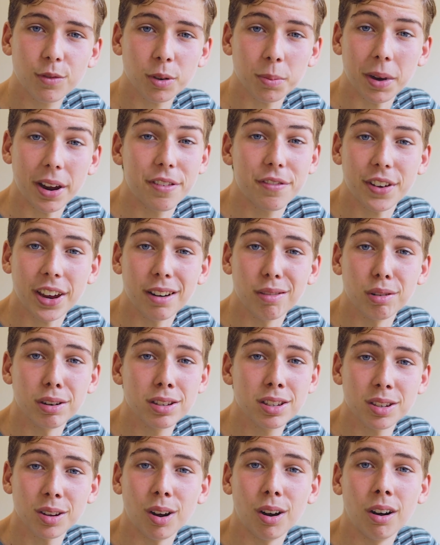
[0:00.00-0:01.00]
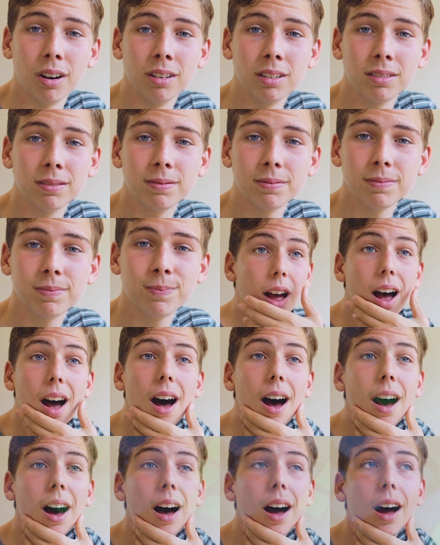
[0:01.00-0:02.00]
from my favorite song.
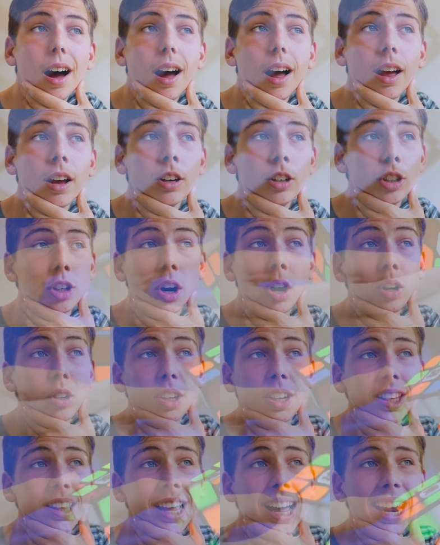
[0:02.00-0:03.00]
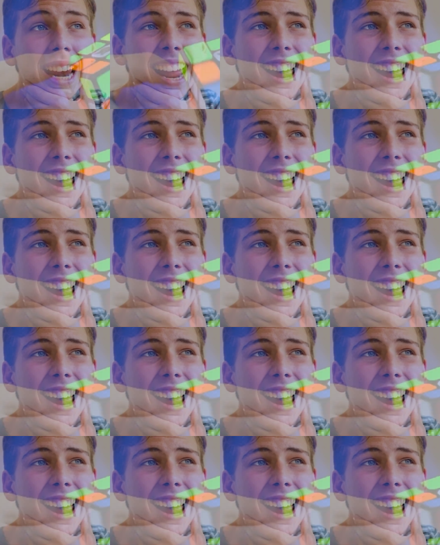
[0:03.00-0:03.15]
Girl, look at that,